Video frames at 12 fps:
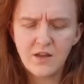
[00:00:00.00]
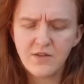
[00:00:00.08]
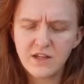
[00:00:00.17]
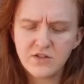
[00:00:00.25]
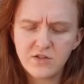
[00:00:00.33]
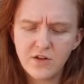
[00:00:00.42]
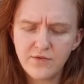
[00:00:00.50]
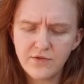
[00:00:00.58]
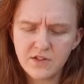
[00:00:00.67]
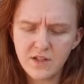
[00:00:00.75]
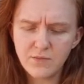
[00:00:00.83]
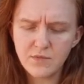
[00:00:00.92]
They stood for
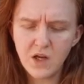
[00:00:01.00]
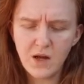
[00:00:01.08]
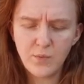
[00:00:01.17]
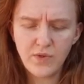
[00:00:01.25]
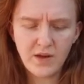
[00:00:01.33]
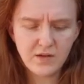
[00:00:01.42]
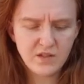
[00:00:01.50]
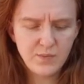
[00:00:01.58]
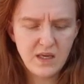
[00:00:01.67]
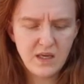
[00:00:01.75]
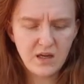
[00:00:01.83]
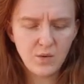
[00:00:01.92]
some time without
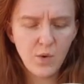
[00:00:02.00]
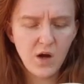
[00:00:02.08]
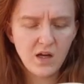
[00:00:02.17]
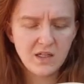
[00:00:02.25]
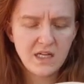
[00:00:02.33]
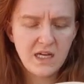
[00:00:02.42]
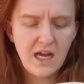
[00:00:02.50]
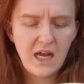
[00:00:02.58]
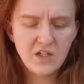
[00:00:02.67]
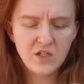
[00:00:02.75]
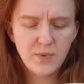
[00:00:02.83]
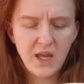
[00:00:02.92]
speaking a word,
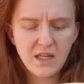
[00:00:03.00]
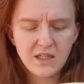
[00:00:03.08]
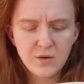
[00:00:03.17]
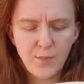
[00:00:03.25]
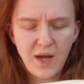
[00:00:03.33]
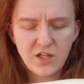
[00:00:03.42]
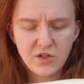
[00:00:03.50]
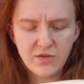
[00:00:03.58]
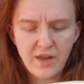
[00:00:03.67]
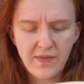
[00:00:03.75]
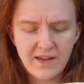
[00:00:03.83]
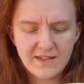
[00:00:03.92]
and she began to imagine
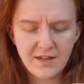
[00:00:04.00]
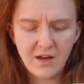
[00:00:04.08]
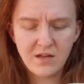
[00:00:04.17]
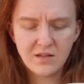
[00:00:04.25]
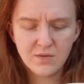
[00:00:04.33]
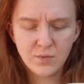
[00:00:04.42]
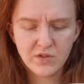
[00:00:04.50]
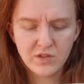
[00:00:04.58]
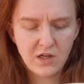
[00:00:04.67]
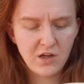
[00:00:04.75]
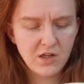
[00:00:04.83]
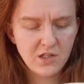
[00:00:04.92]
that their silence was
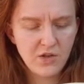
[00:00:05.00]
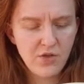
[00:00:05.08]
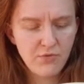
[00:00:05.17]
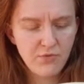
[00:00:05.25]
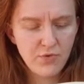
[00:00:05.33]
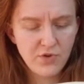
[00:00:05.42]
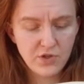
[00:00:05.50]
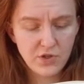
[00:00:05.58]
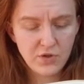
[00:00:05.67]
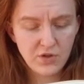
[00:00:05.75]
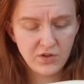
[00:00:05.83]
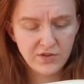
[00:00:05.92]
to last through the
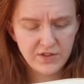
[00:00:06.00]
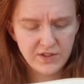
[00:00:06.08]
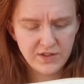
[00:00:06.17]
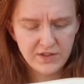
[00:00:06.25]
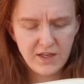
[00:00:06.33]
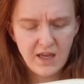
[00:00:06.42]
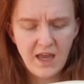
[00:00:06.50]
two dances,